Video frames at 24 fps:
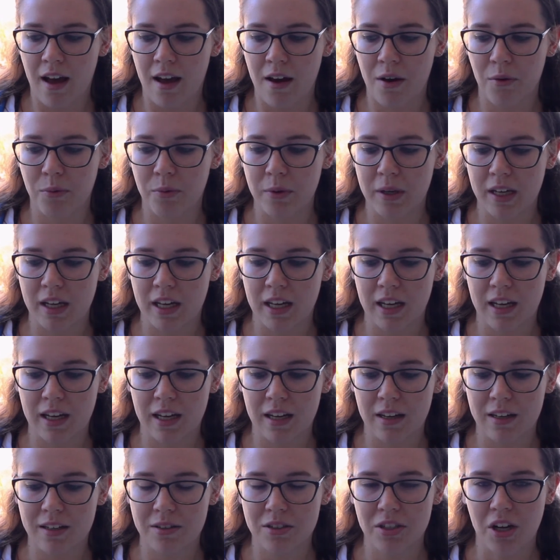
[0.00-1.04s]

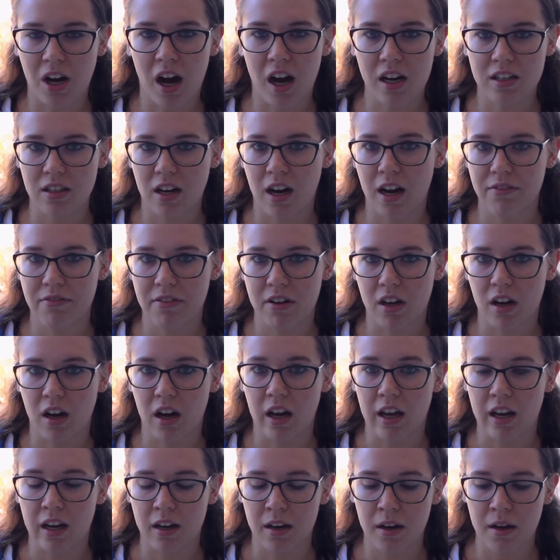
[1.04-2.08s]
We talked off and
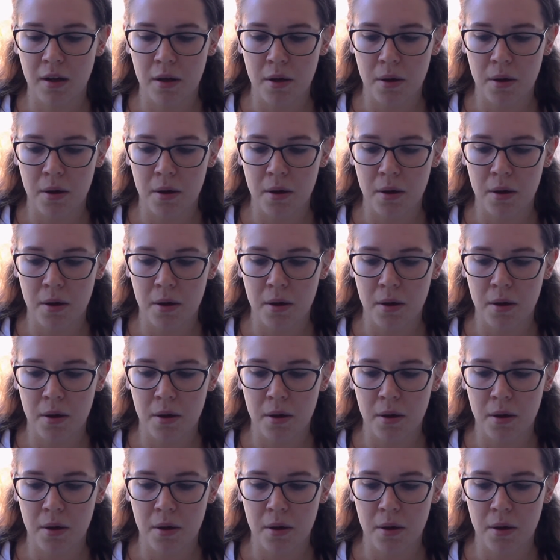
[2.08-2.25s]
on,